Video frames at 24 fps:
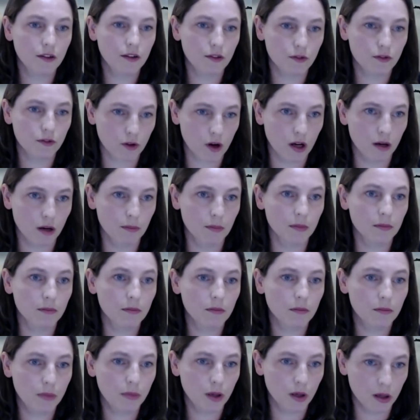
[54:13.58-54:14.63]
from
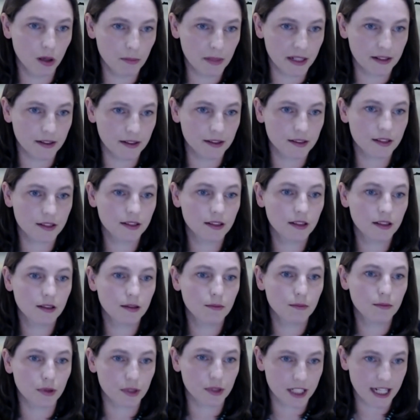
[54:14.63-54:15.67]
permanent
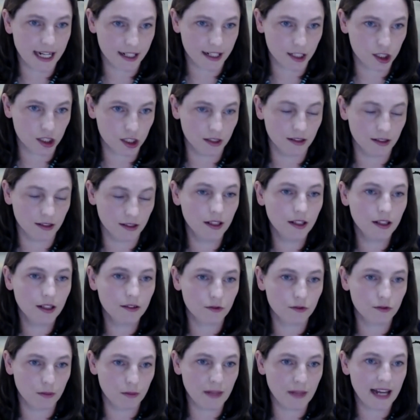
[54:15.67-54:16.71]
protection,
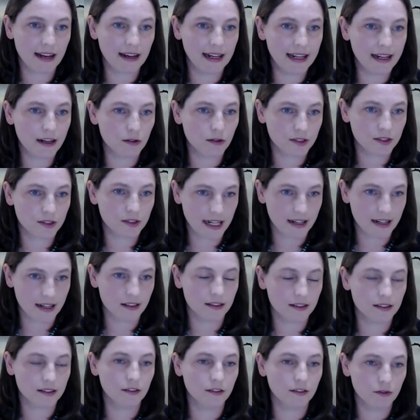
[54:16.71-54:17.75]
from that legal
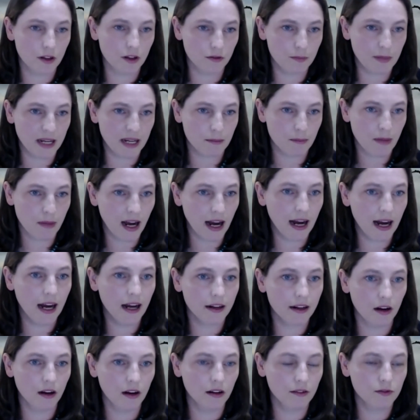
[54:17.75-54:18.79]
status of being part
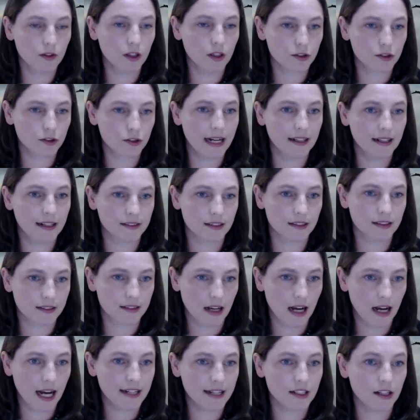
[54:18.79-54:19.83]
of Australian
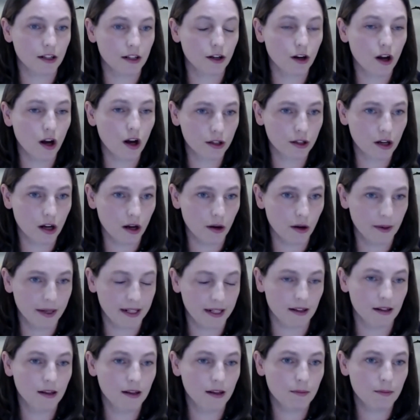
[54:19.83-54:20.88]
society on an ongoing
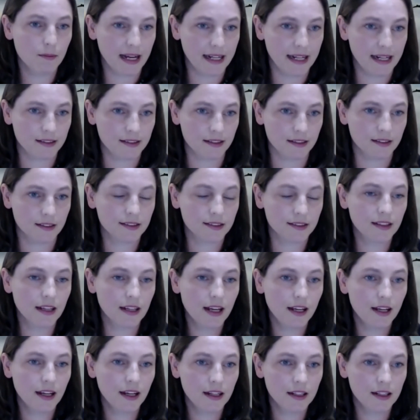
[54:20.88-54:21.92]
basis,
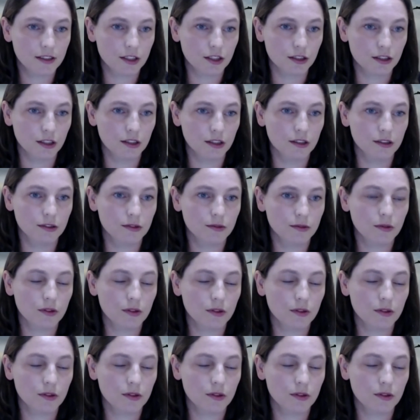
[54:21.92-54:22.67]
to